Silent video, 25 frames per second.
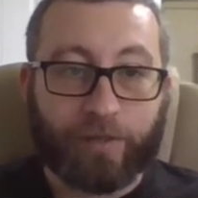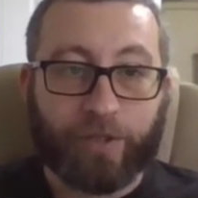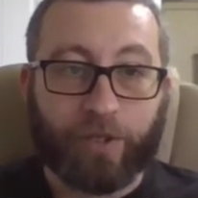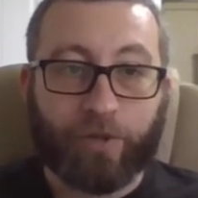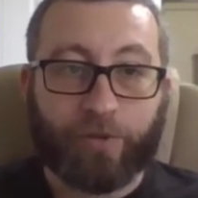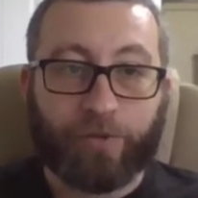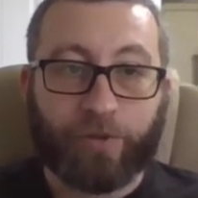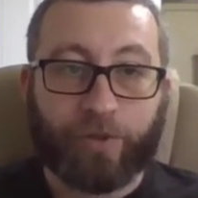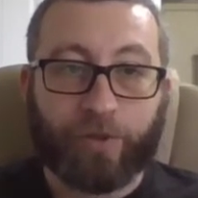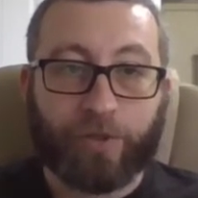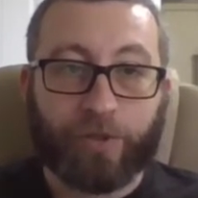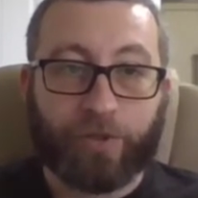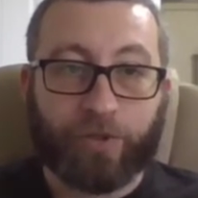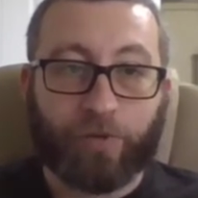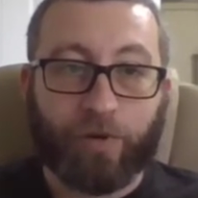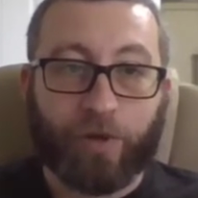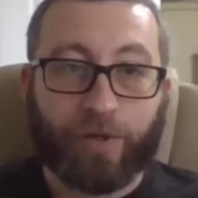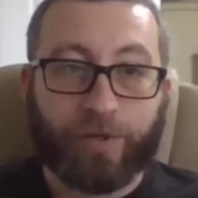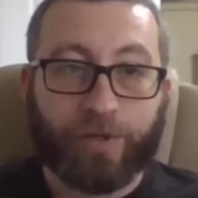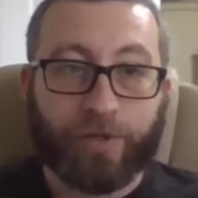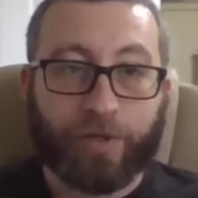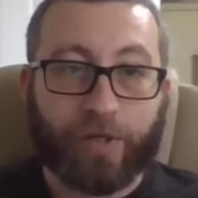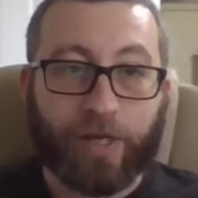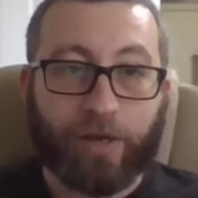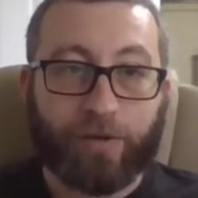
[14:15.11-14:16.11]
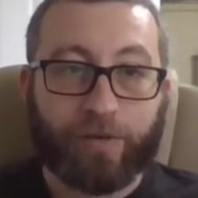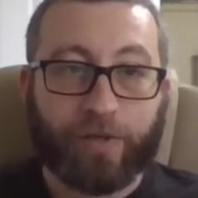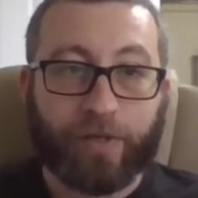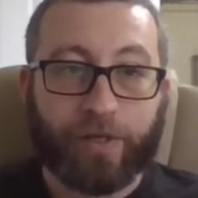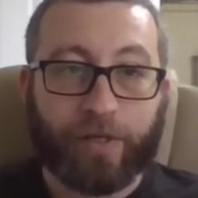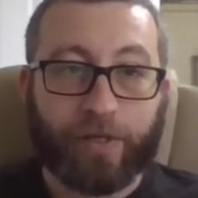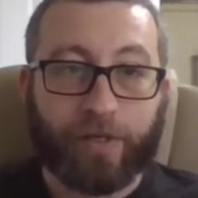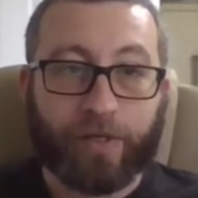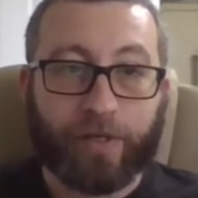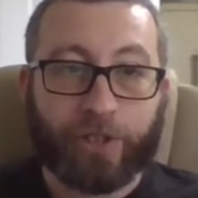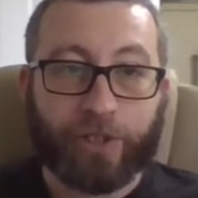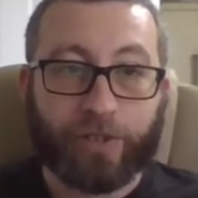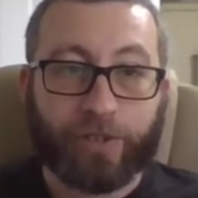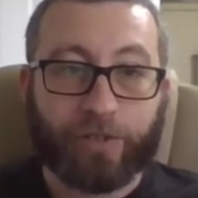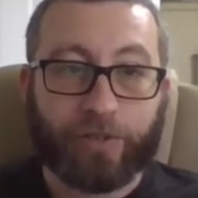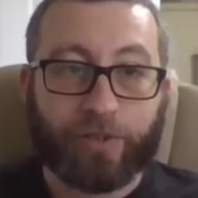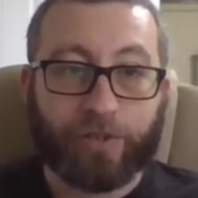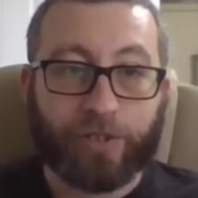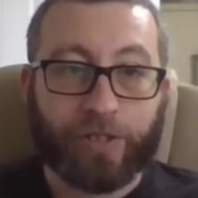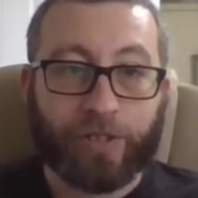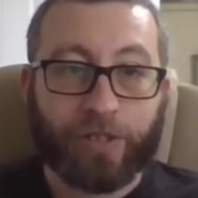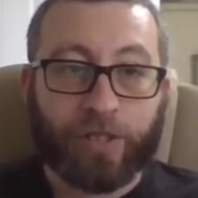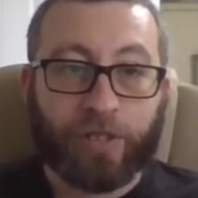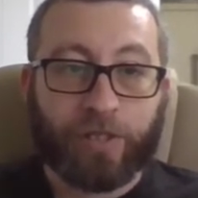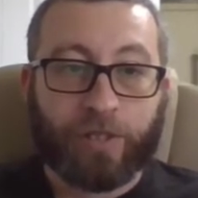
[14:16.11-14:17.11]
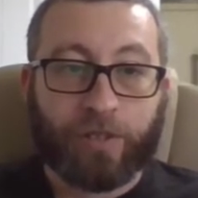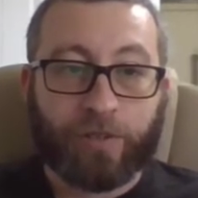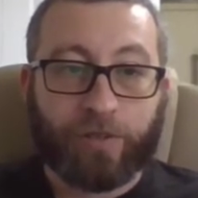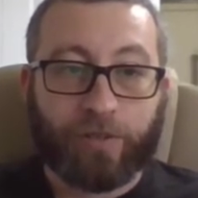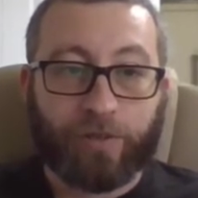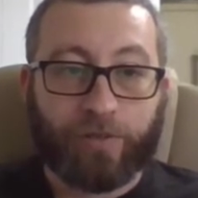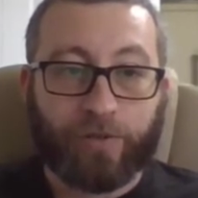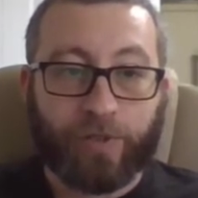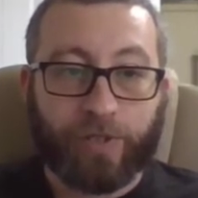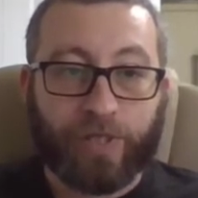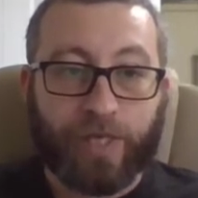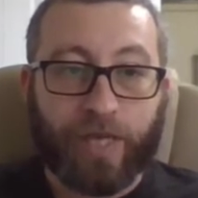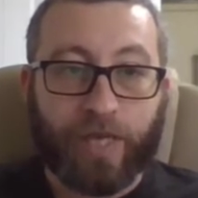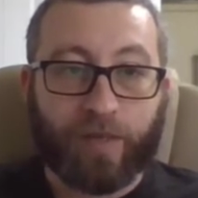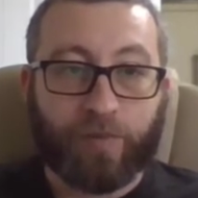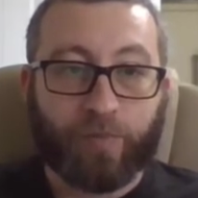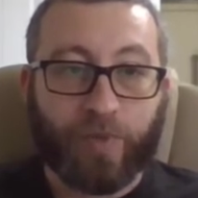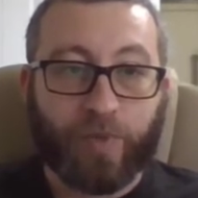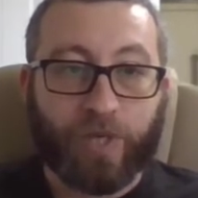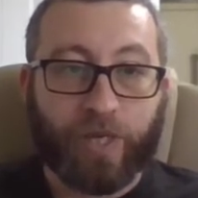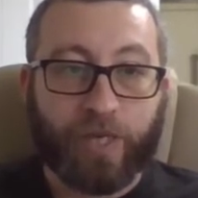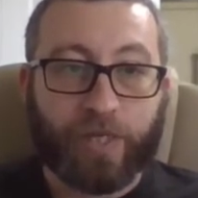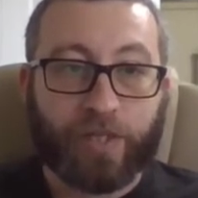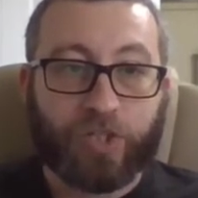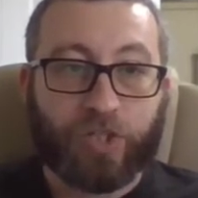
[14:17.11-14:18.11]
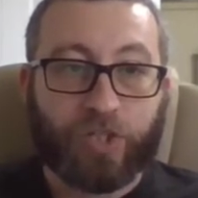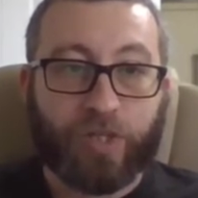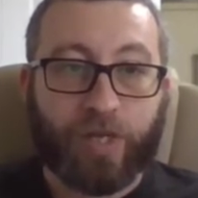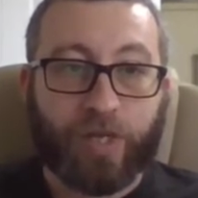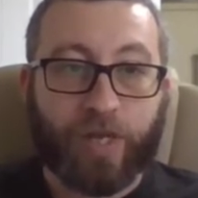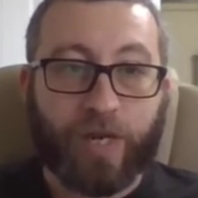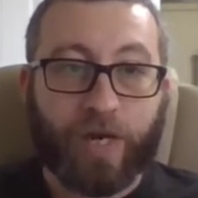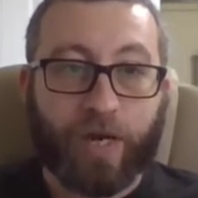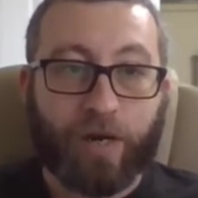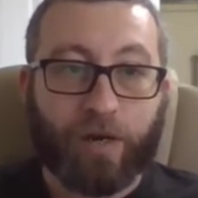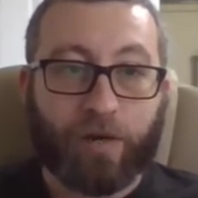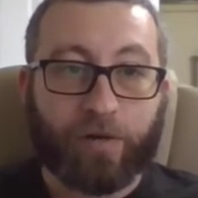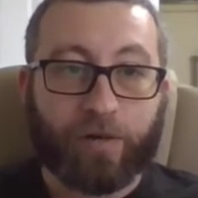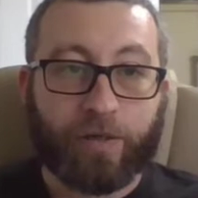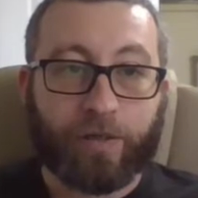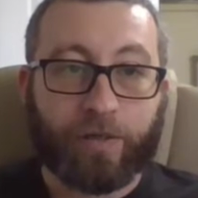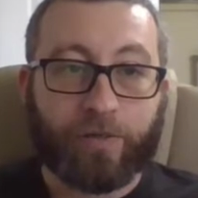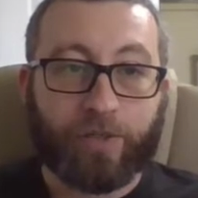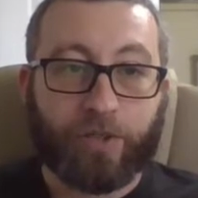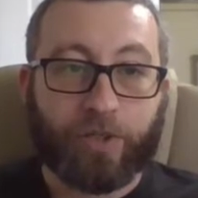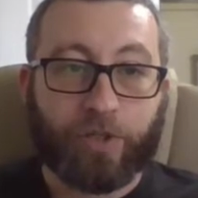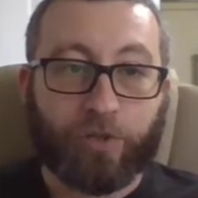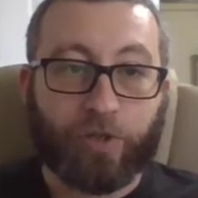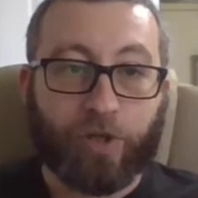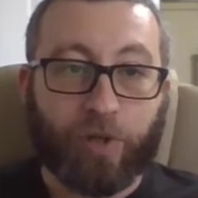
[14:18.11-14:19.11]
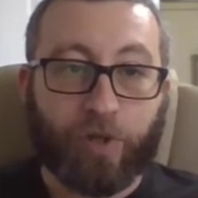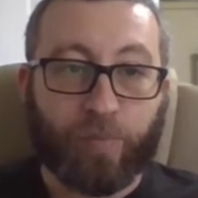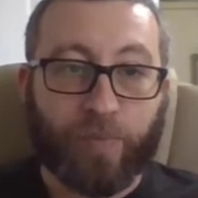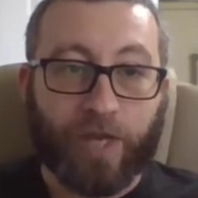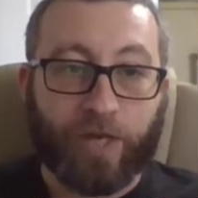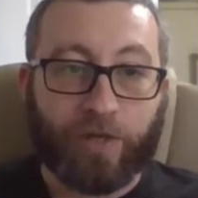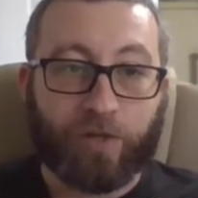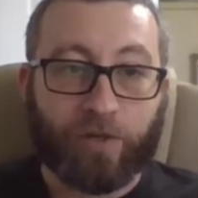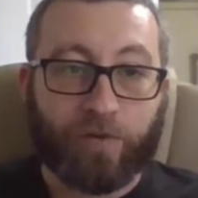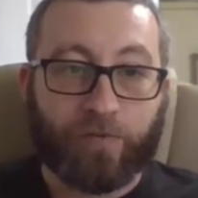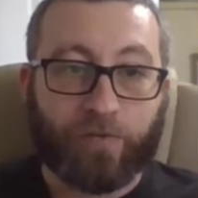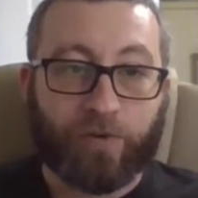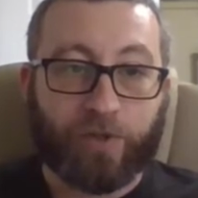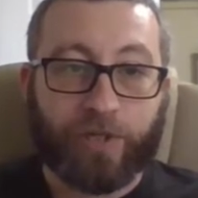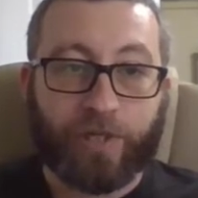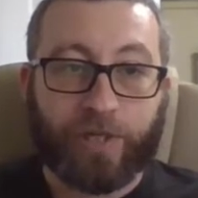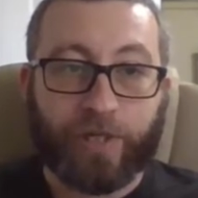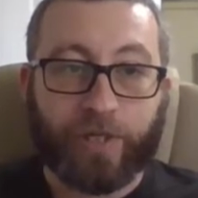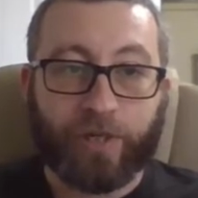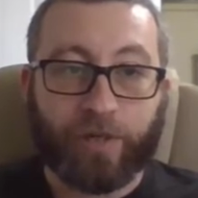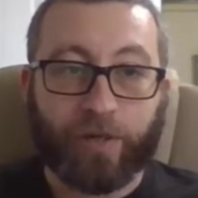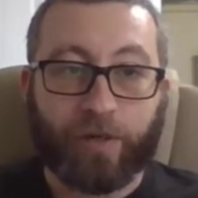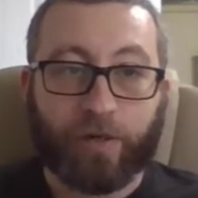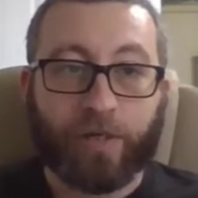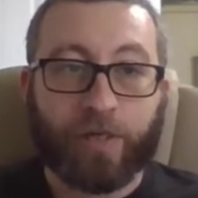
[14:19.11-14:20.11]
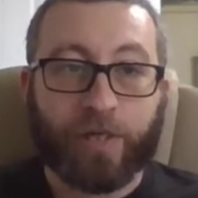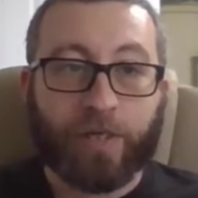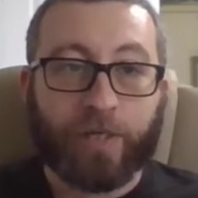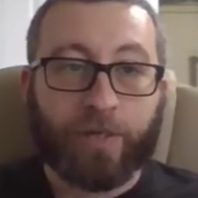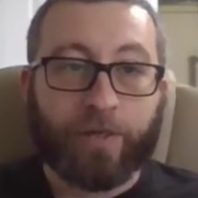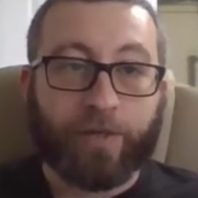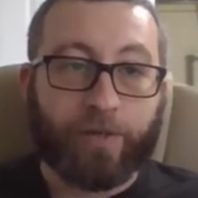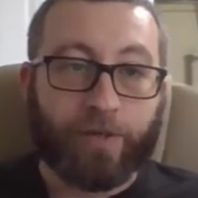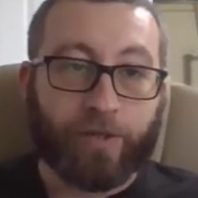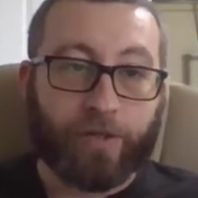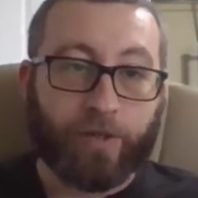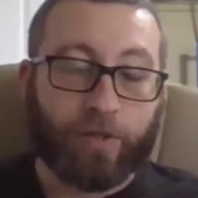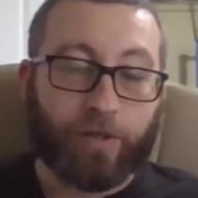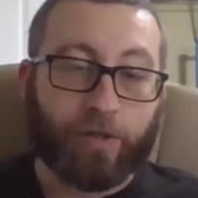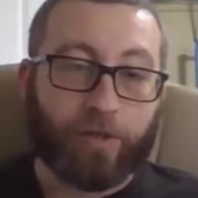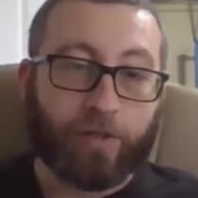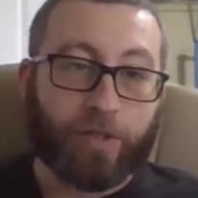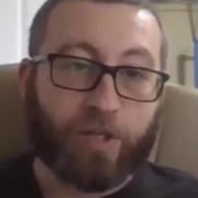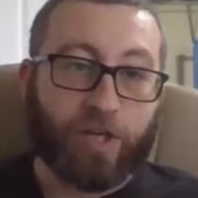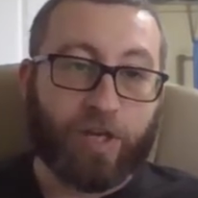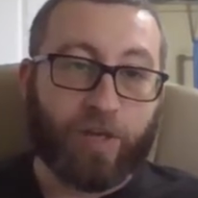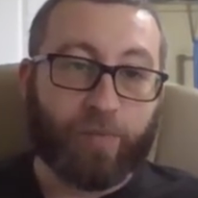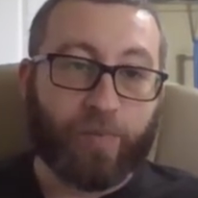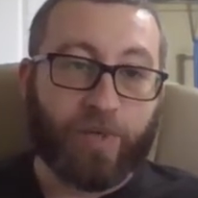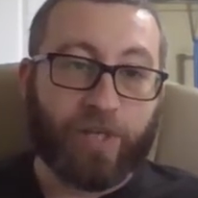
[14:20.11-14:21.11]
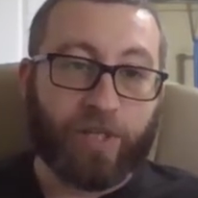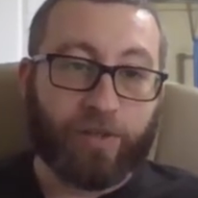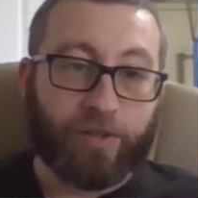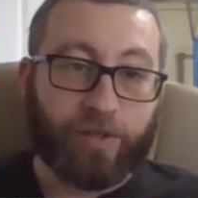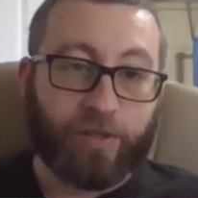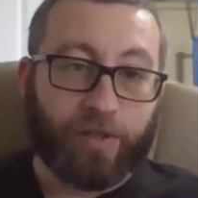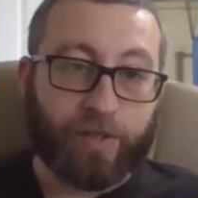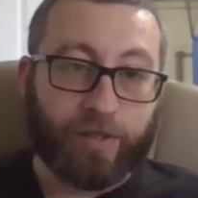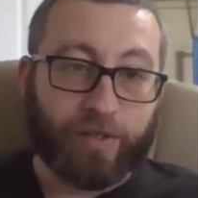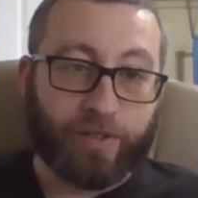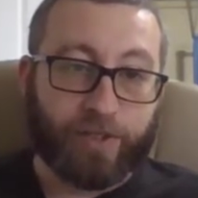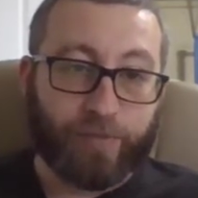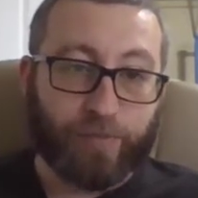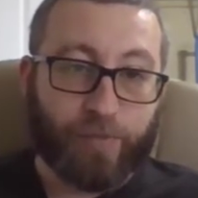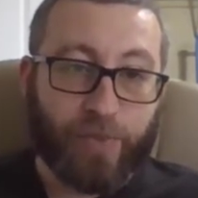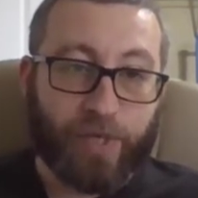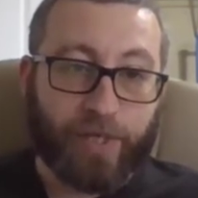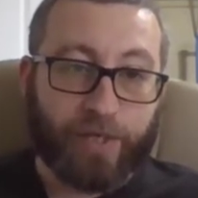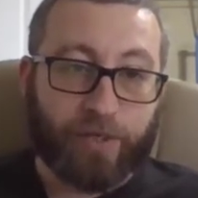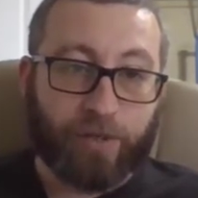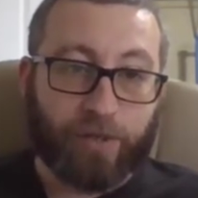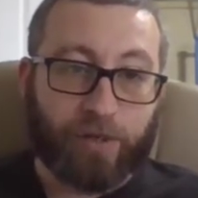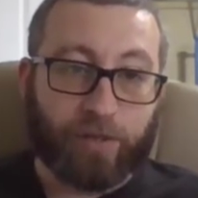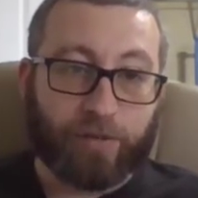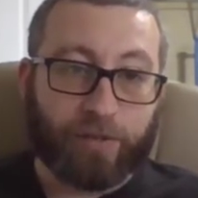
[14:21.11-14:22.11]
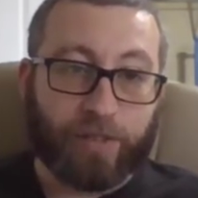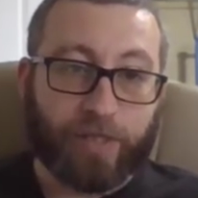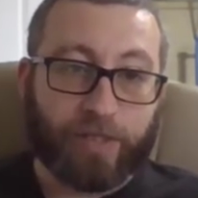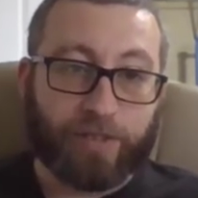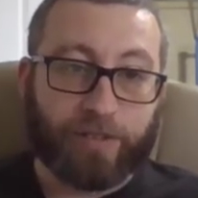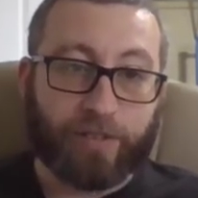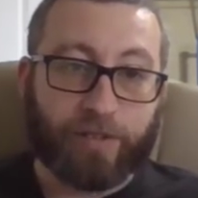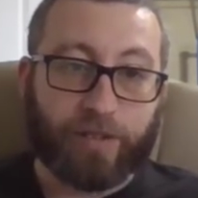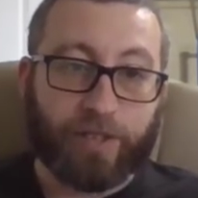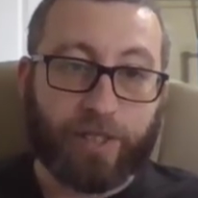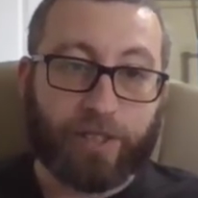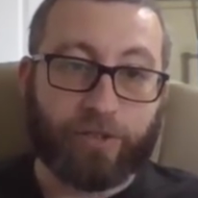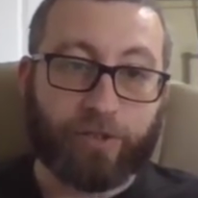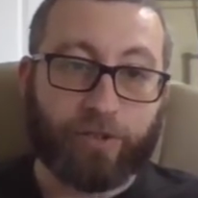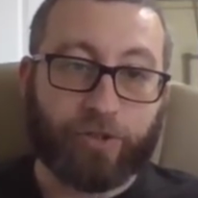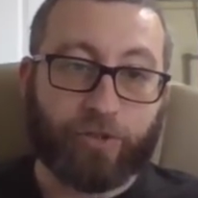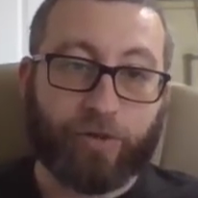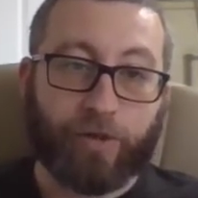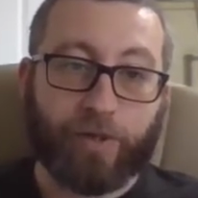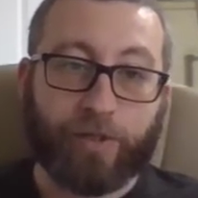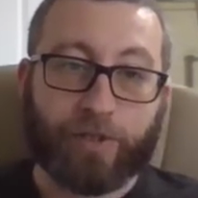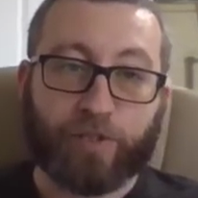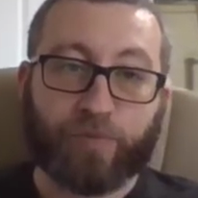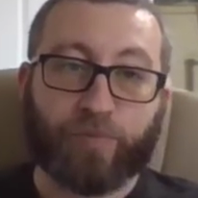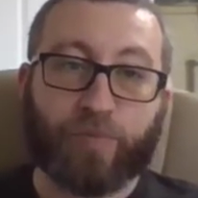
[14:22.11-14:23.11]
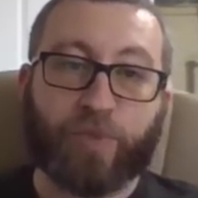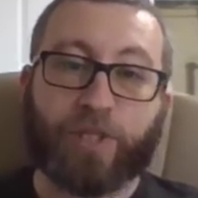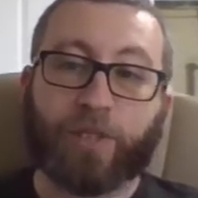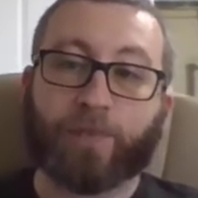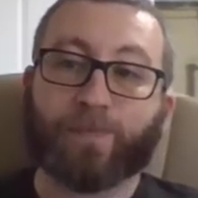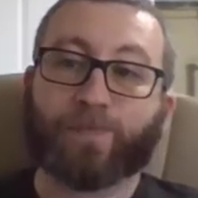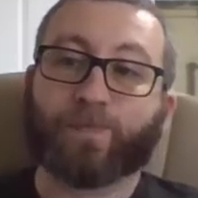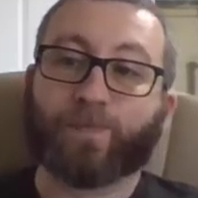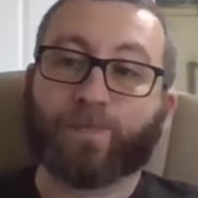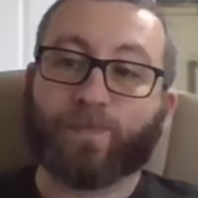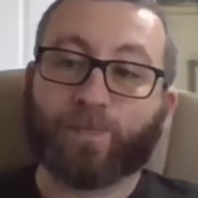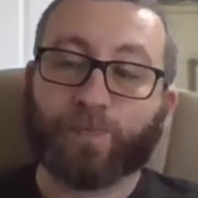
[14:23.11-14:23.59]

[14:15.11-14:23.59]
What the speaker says: You know, you could do all your calculations on the CAN page there, and then you come back over here, you can uncomment this, make it all nice and neat to transmit.